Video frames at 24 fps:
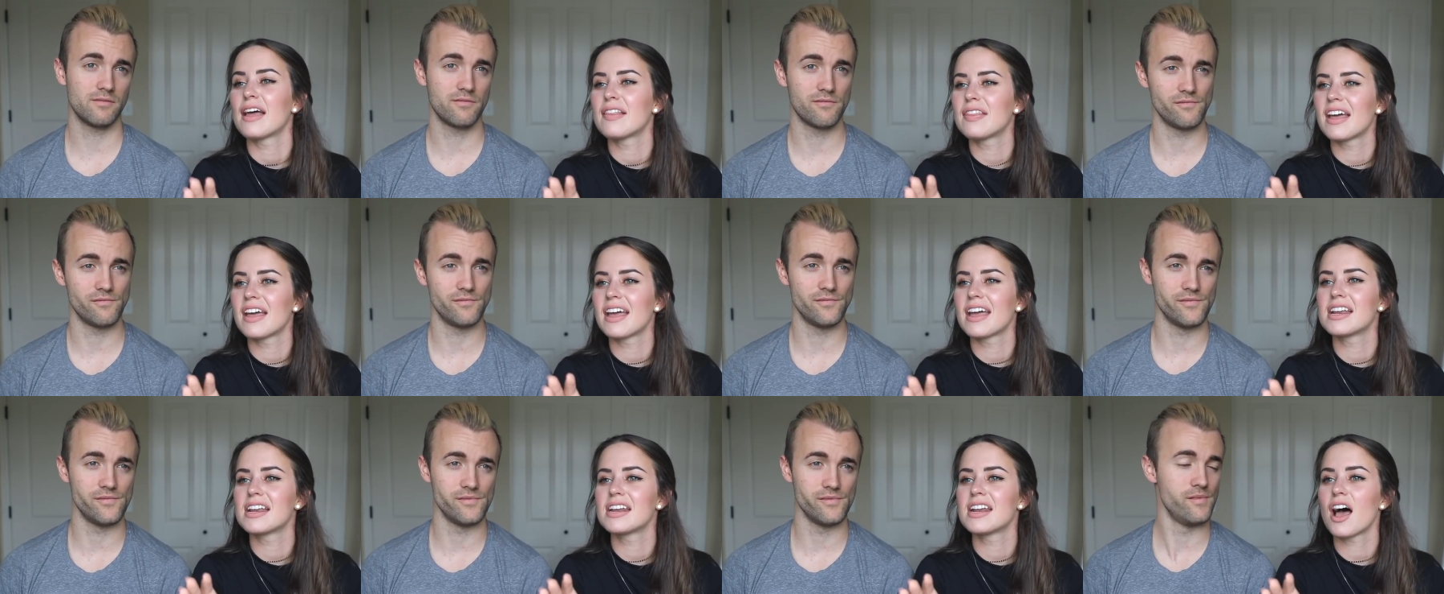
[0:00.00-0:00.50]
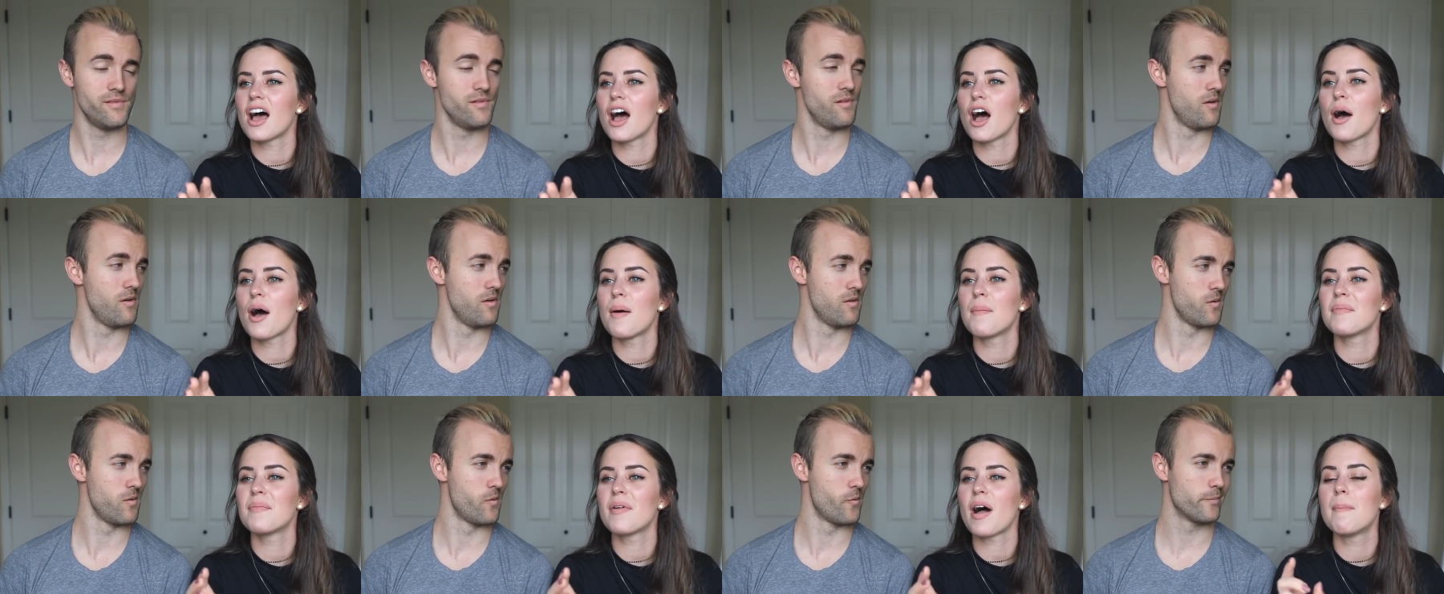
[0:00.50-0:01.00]
Speaker 1: And then
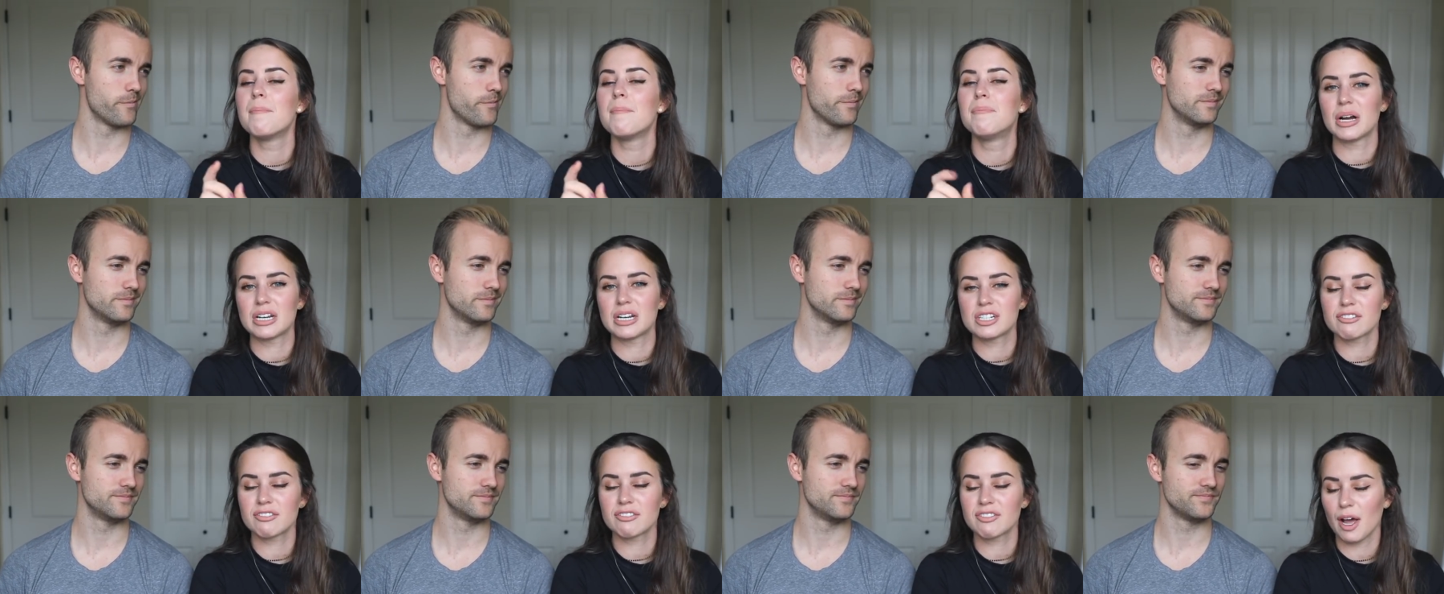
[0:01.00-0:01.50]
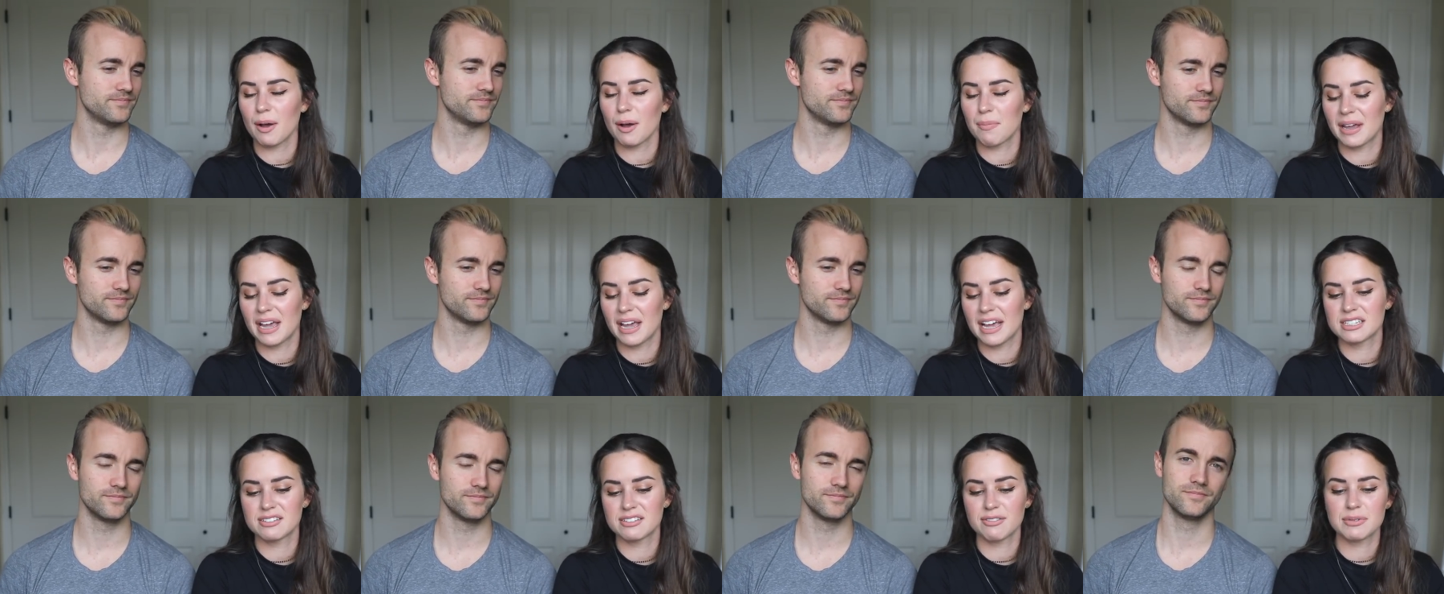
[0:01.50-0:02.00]
um, a bunch of
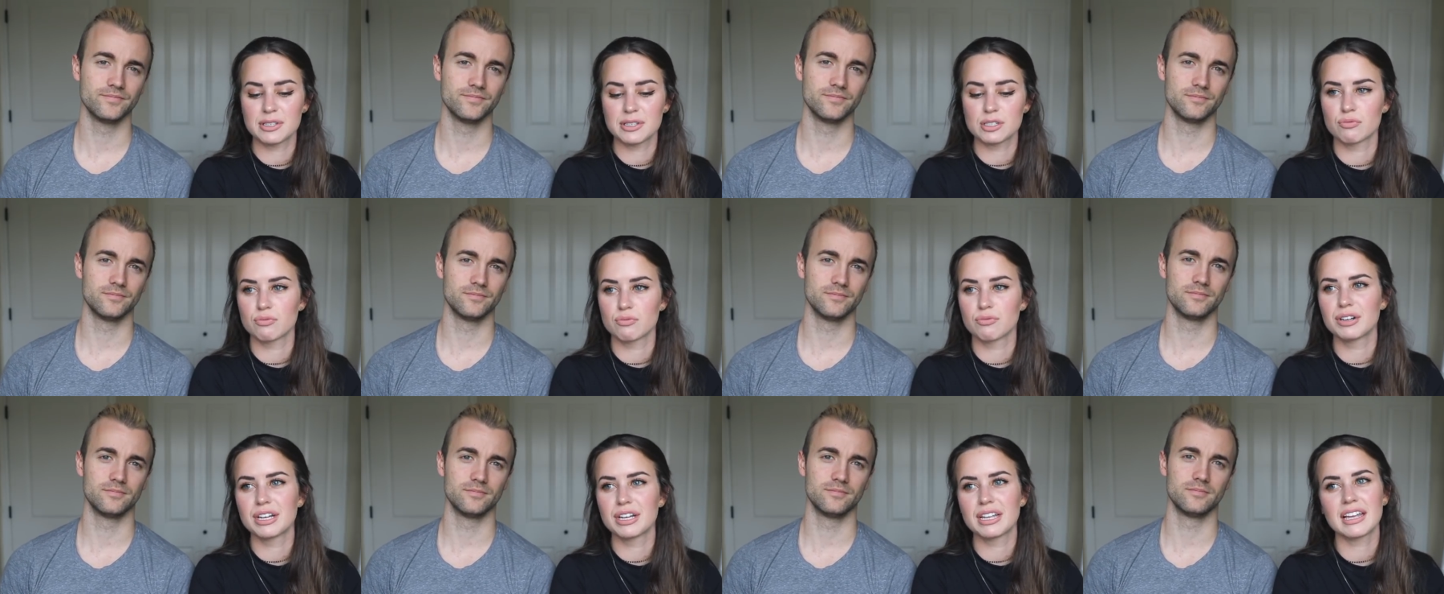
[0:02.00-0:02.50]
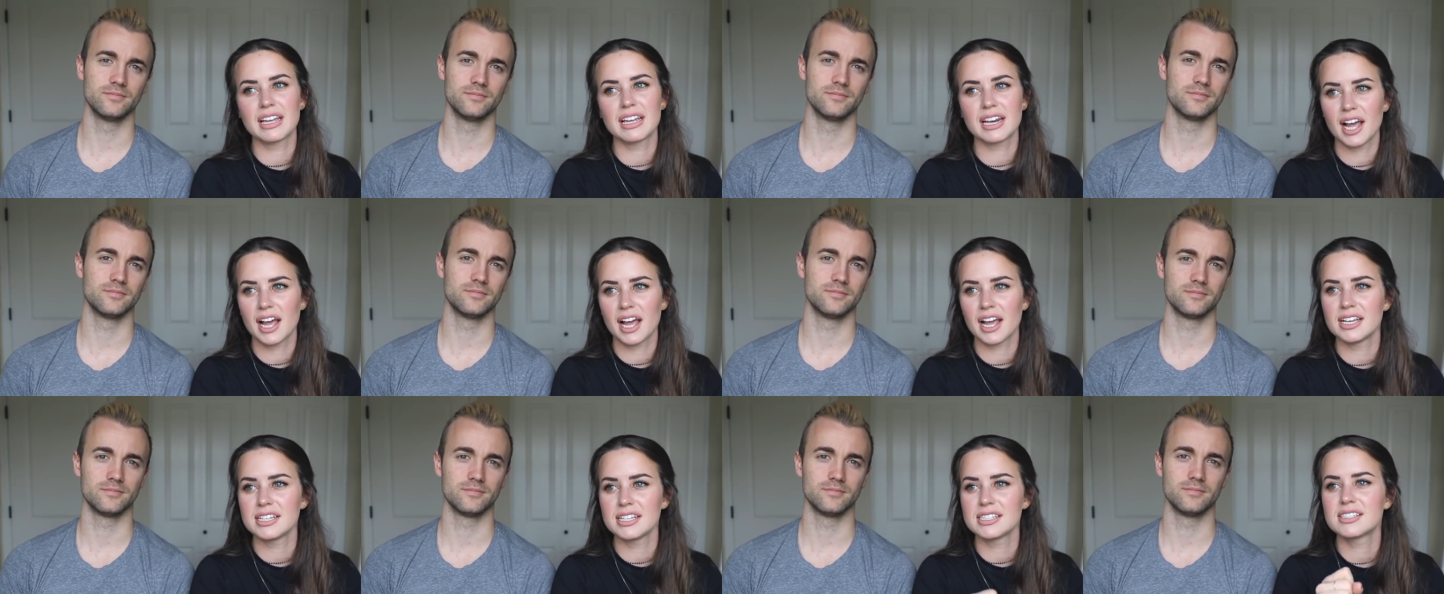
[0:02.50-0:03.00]
cupcakes from this really
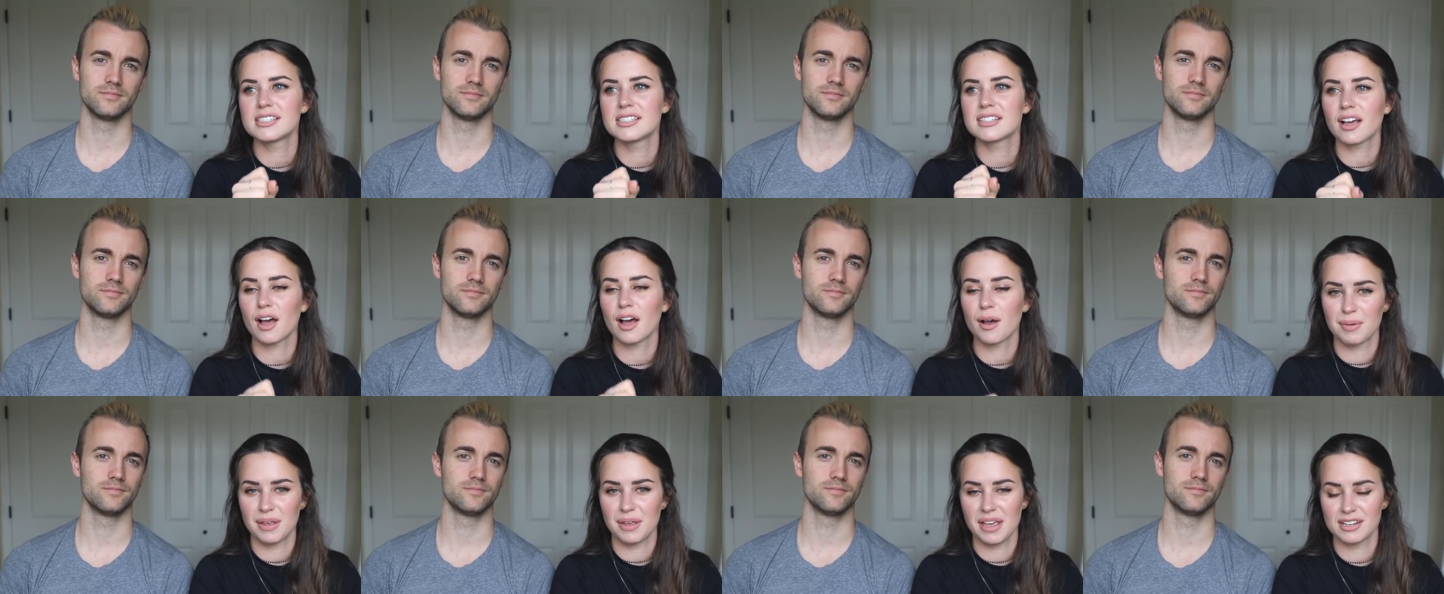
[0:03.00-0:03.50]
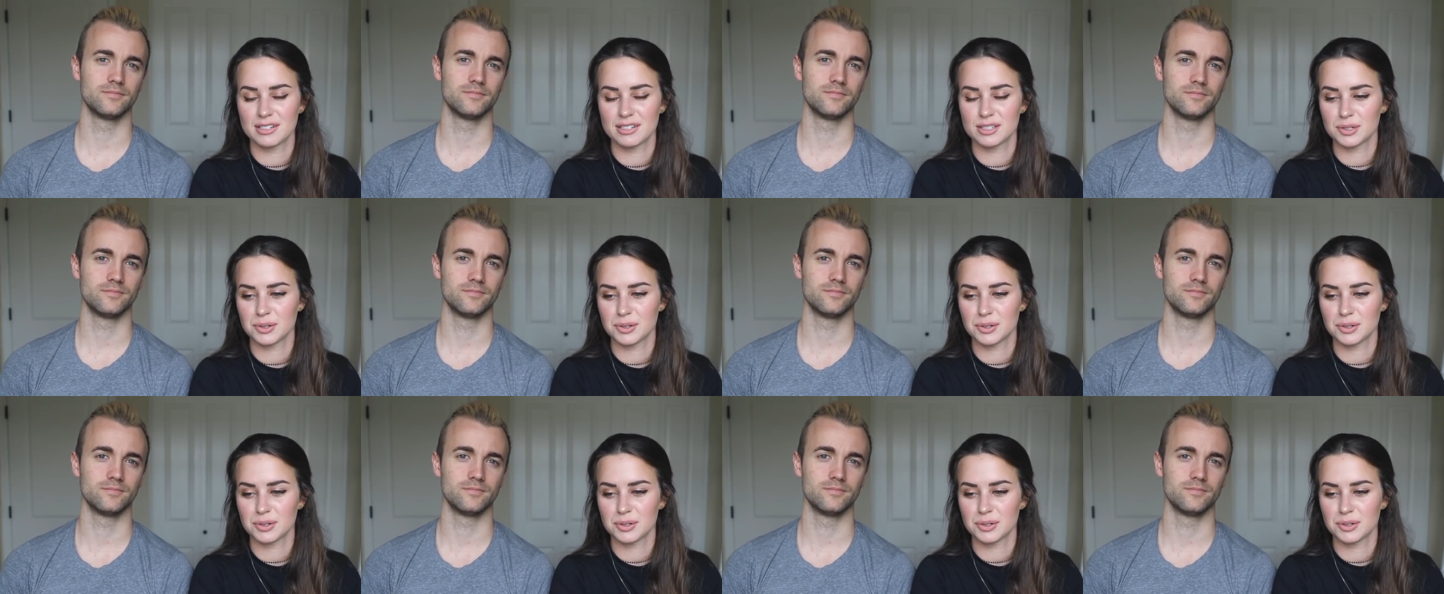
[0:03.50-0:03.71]
nice cupcake